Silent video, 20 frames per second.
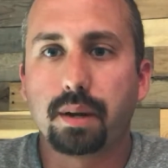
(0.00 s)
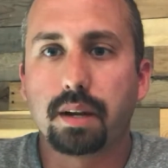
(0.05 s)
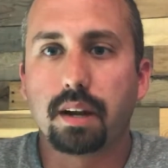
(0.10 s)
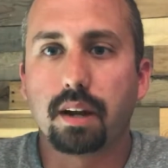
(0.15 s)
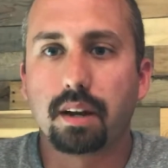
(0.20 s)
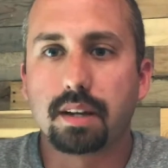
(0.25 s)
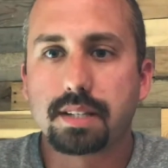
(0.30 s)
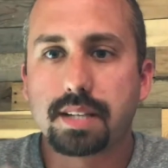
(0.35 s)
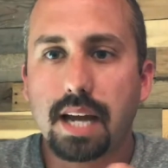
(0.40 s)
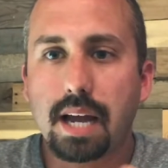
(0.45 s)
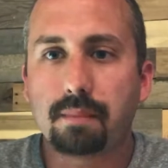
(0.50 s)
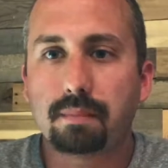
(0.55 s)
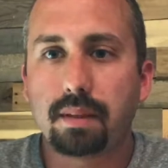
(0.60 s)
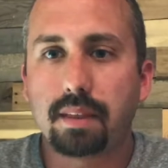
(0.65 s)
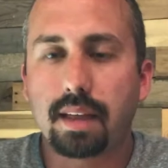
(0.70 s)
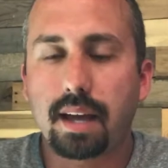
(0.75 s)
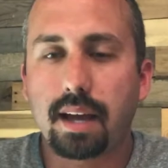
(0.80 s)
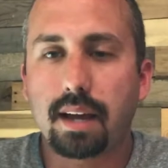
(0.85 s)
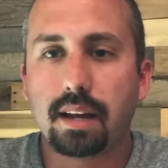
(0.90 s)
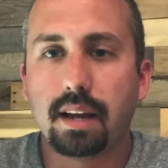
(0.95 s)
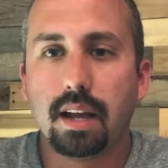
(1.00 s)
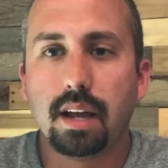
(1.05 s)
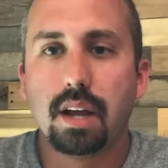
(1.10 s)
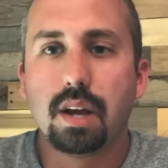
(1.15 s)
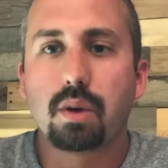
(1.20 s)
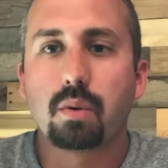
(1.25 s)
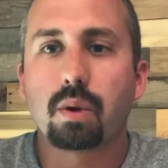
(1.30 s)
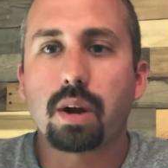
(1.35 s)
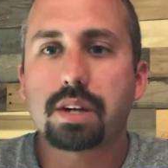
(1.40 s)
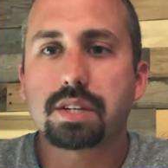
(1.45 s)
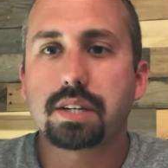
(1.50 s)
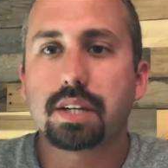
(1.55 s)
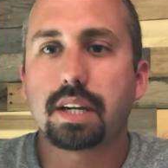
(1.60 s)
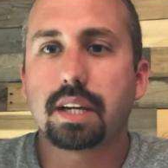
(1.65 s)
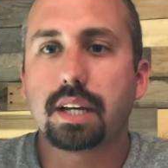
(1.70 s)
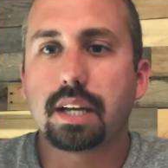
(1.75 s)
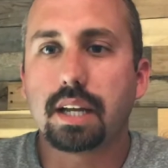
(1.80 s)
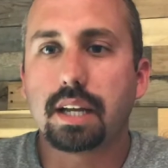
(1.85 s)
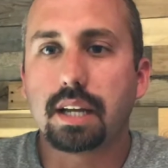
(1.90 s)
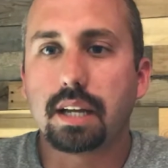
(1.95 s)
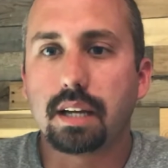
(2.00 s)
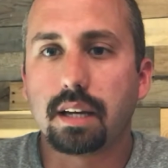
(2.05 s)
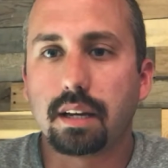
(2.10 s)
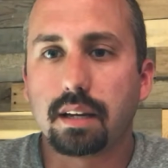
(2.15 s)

But on top of that, we're actually going to